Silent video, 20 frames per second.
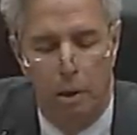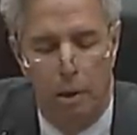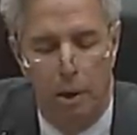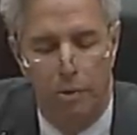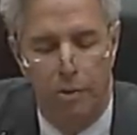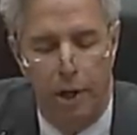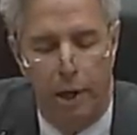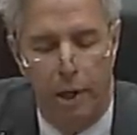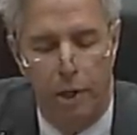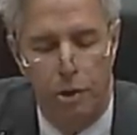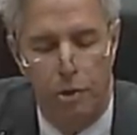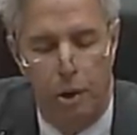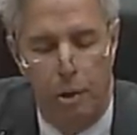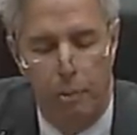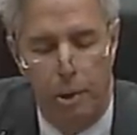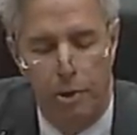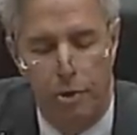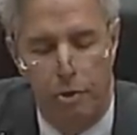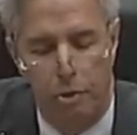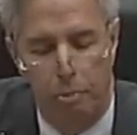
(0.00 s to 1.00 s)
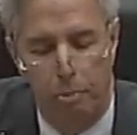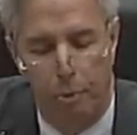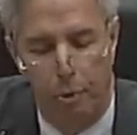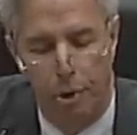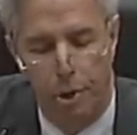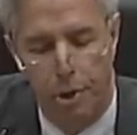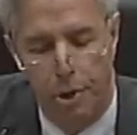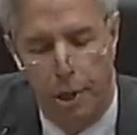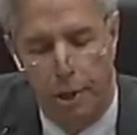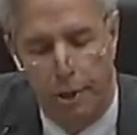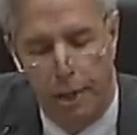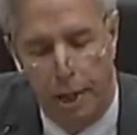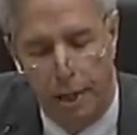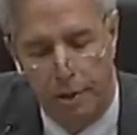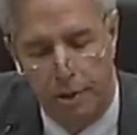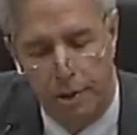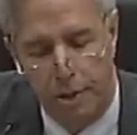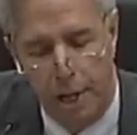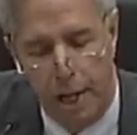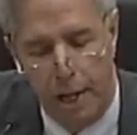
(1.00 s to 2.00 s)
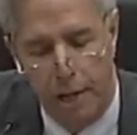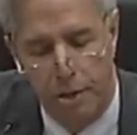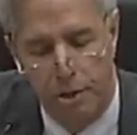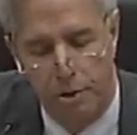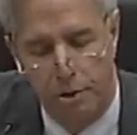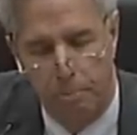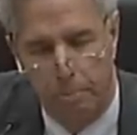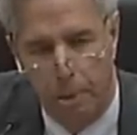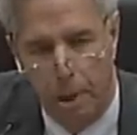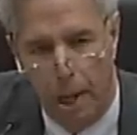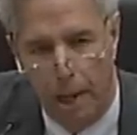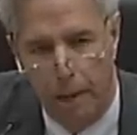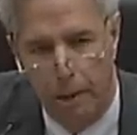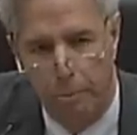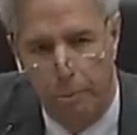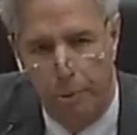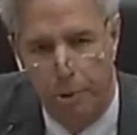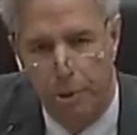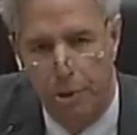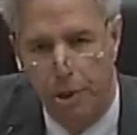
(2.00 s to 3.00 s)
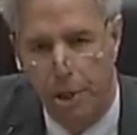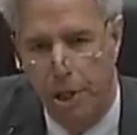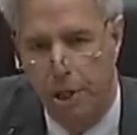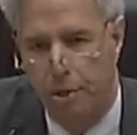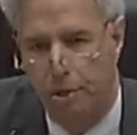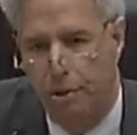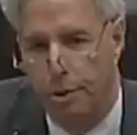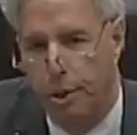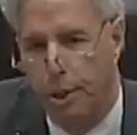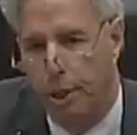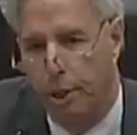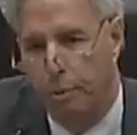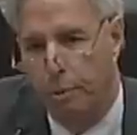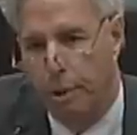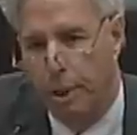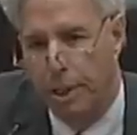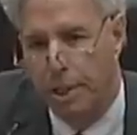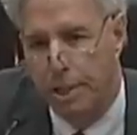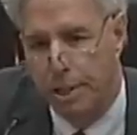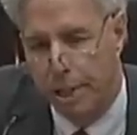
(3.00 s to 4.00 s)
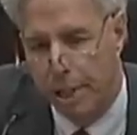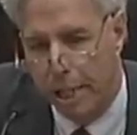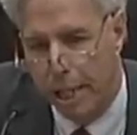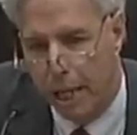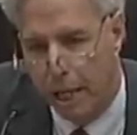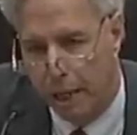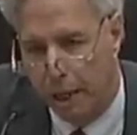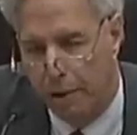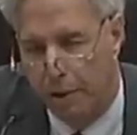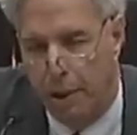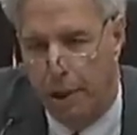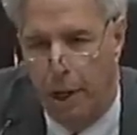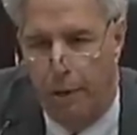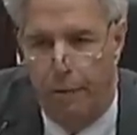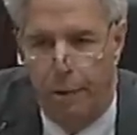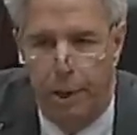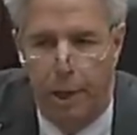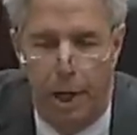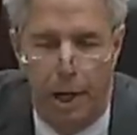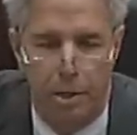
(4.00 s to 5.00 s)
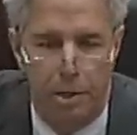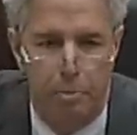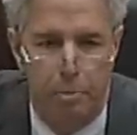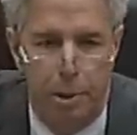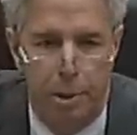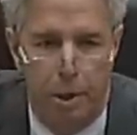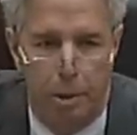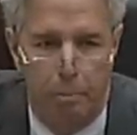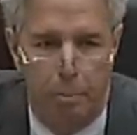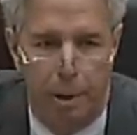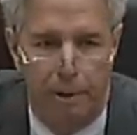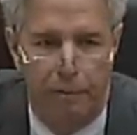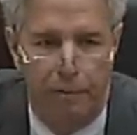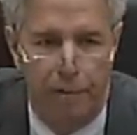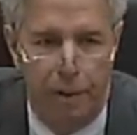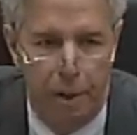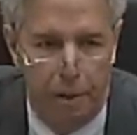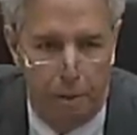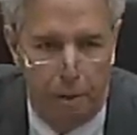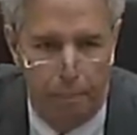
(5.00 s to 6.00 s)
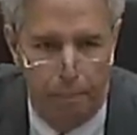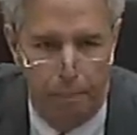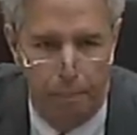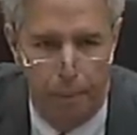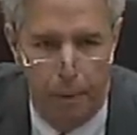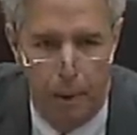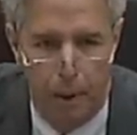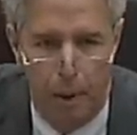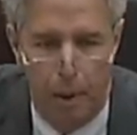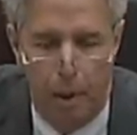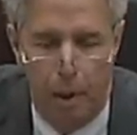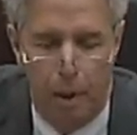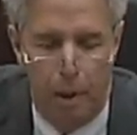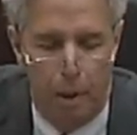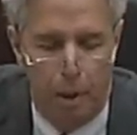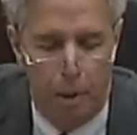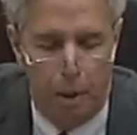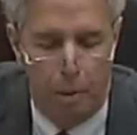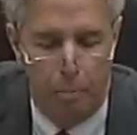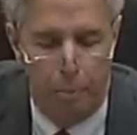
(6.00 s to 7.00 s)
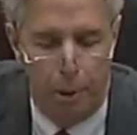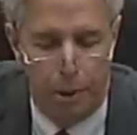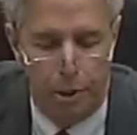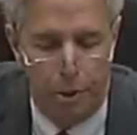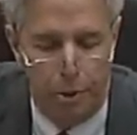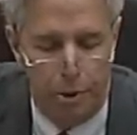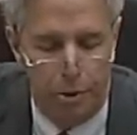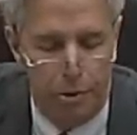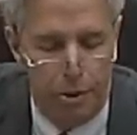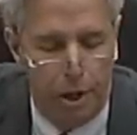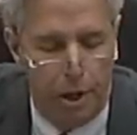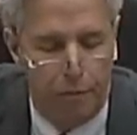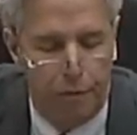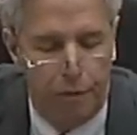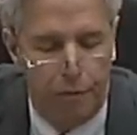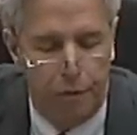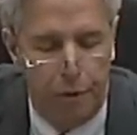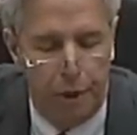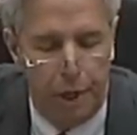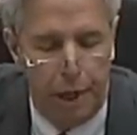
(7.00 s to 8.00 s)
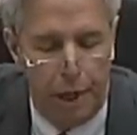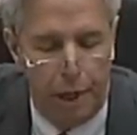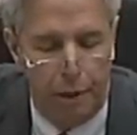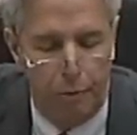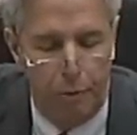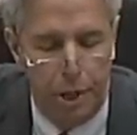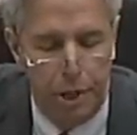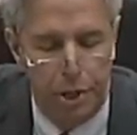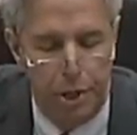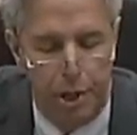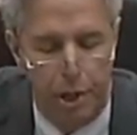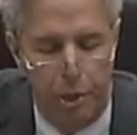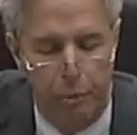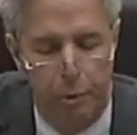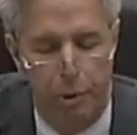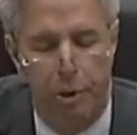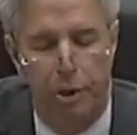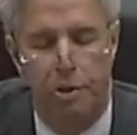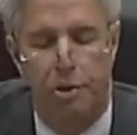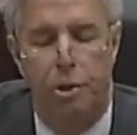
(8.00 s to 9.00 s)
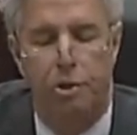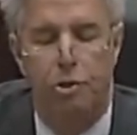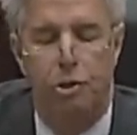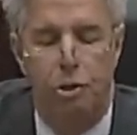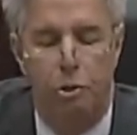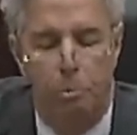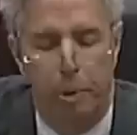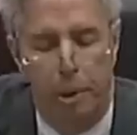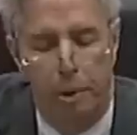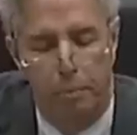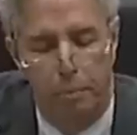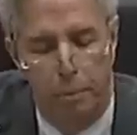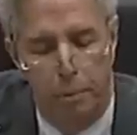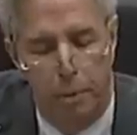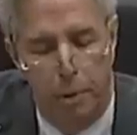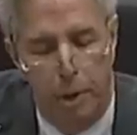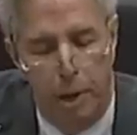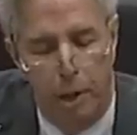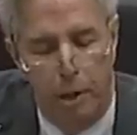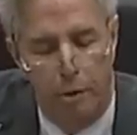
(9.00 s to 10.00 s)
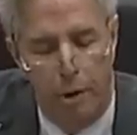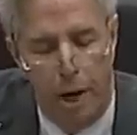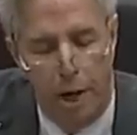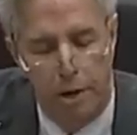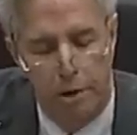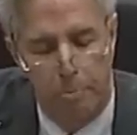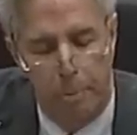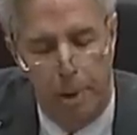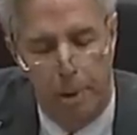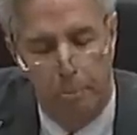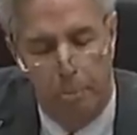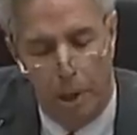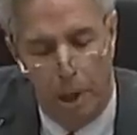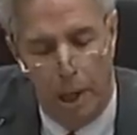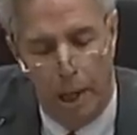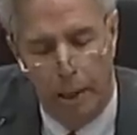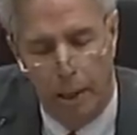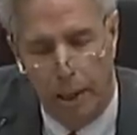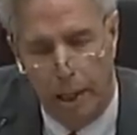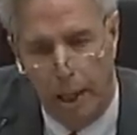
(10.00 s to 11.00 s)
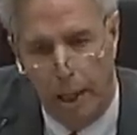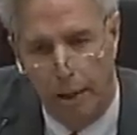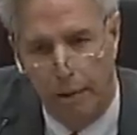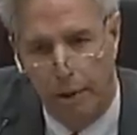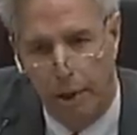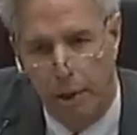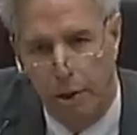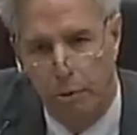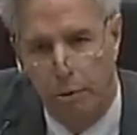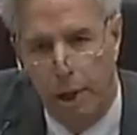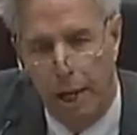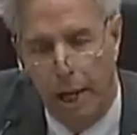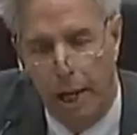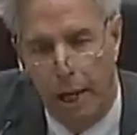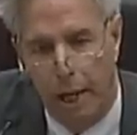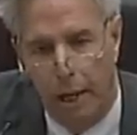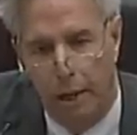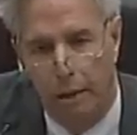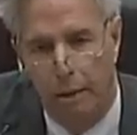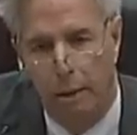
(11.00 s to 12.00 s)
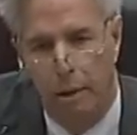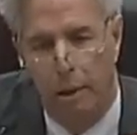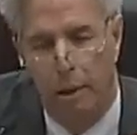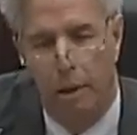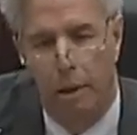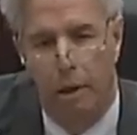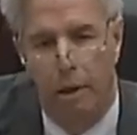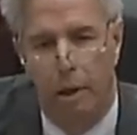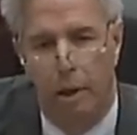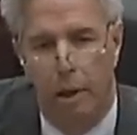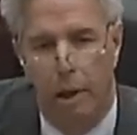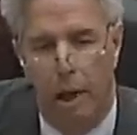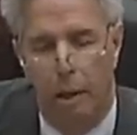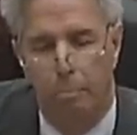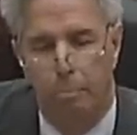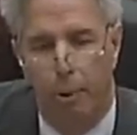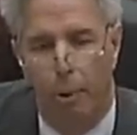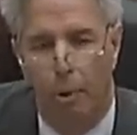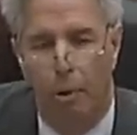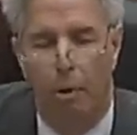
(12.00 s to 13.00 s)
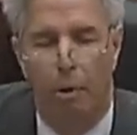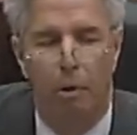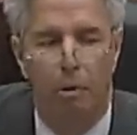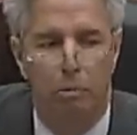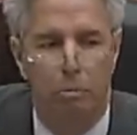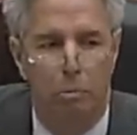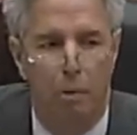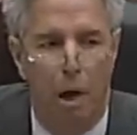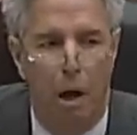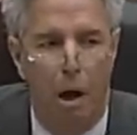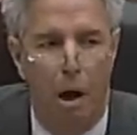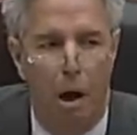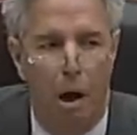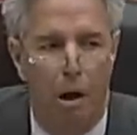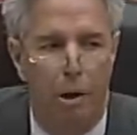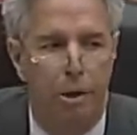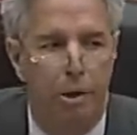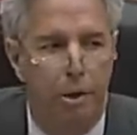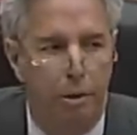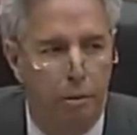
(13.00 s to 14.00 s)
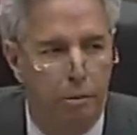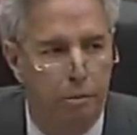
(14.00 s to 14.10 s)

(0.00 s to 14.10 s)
A second trimester abortion at that stage is a blind procedure. You can't really see anything. Everything has to be done by feel. Picture yourself, if you can, reaching in with this instrument and grasping blindly anything you can, and pull hard.